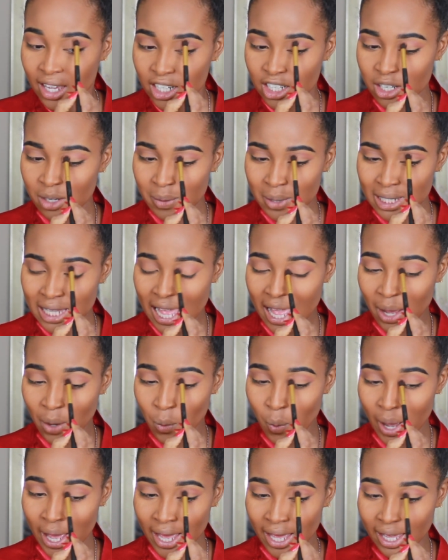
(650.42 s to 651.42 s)
She was
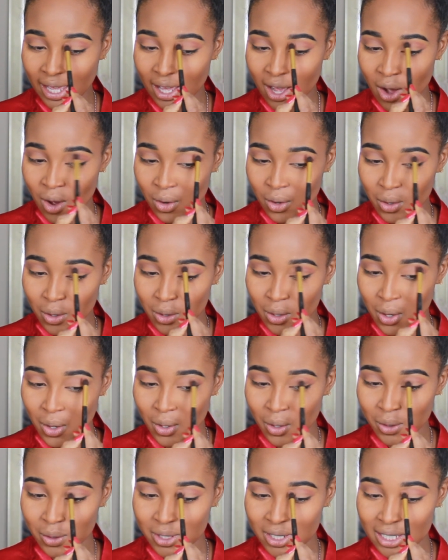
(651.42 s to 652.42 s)
like, wait, hold
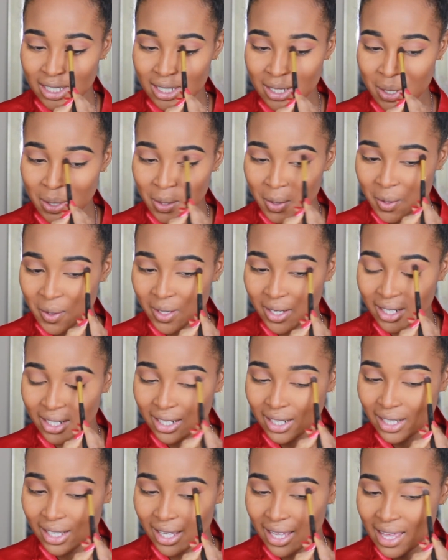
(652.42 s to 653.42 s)
on, sis, hold
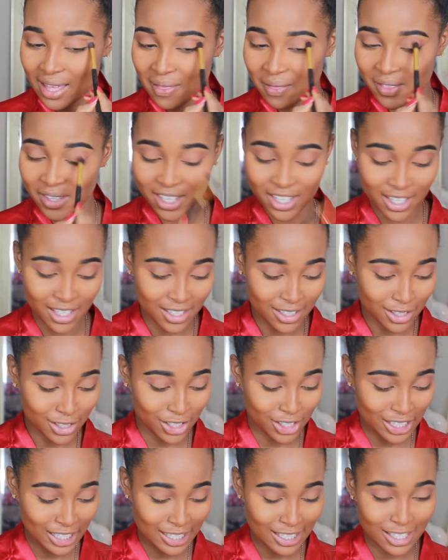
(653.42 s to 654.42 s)
on. And then
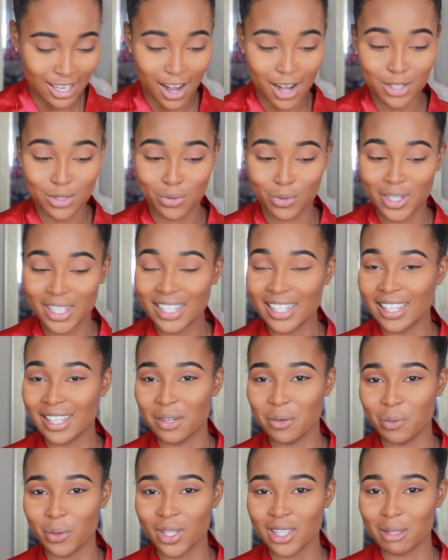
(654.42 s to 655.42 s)
she starts reading
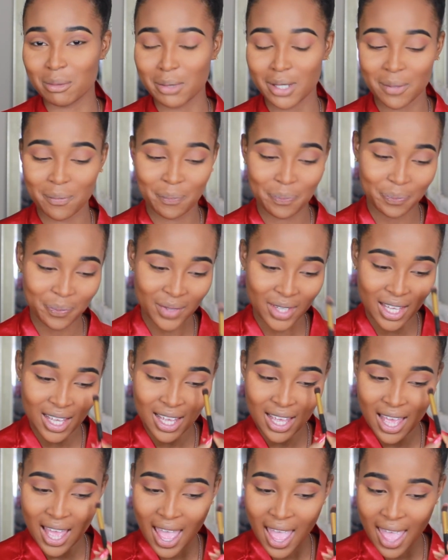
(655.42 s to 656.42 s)
it with me.
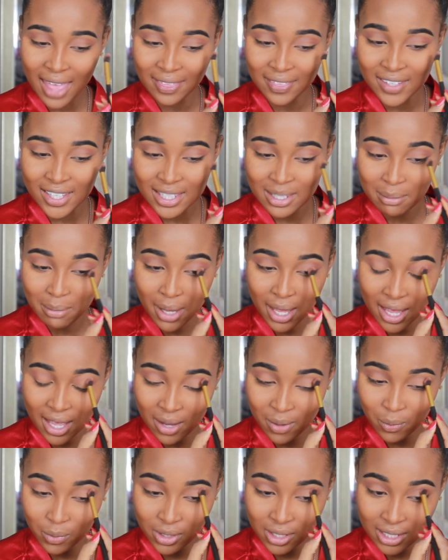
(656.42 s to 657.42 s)
This
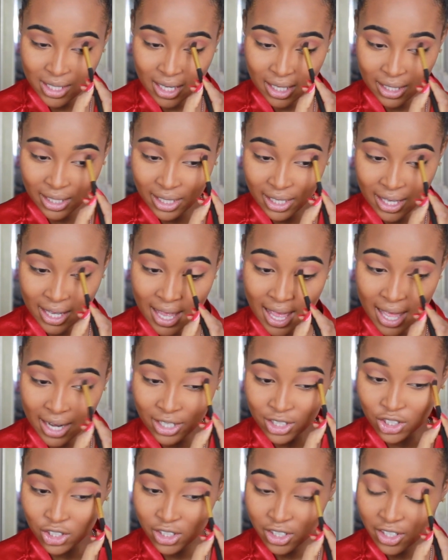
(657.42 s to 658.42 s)
man was telling, he
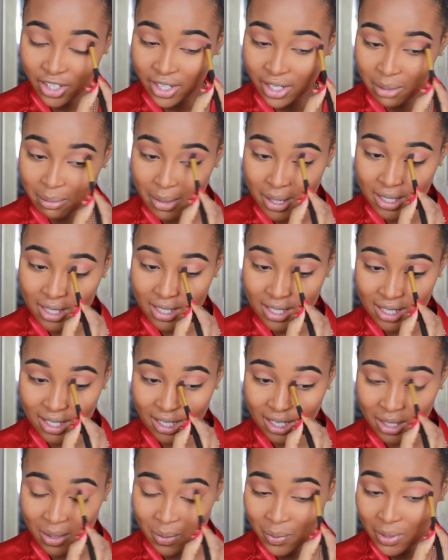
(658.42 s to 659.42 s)
had a generic message
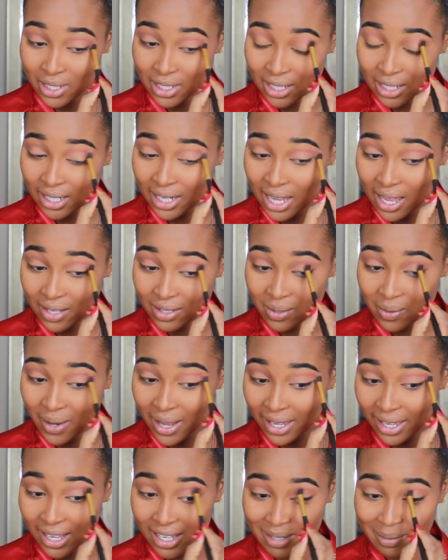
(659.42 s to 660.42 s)
that he was sending out to,
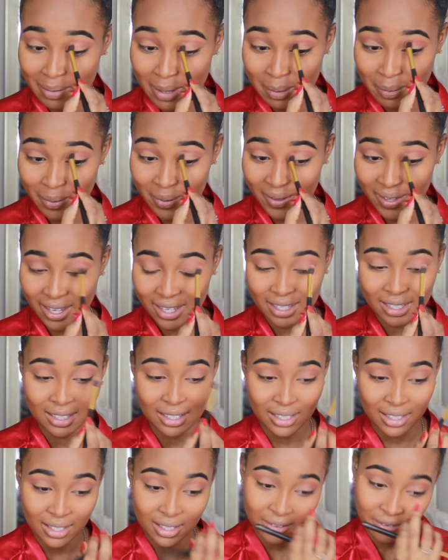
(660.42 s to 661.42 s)
I guess, people that
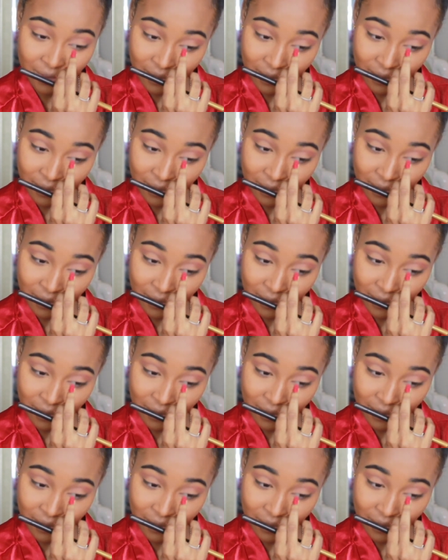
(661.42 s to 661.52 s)
he